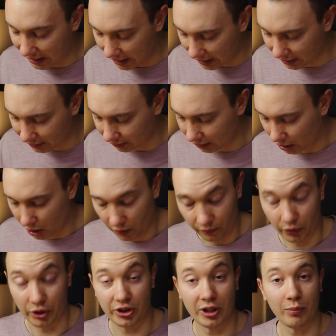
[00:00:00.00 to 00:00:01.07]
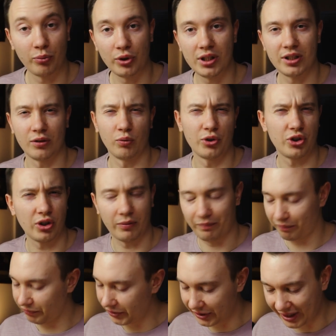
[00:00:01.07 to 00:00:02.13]
And for some reason, which
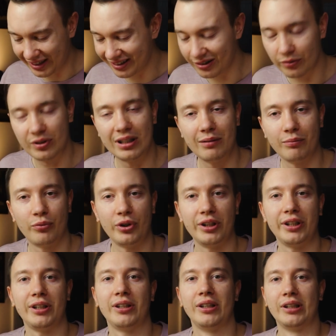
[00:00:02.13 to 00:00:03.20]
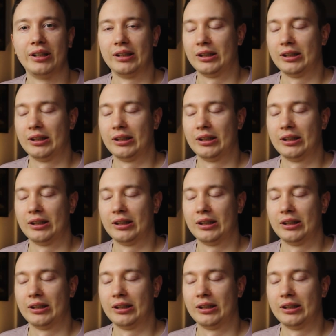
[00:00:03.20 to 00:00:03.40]
doesn't seem really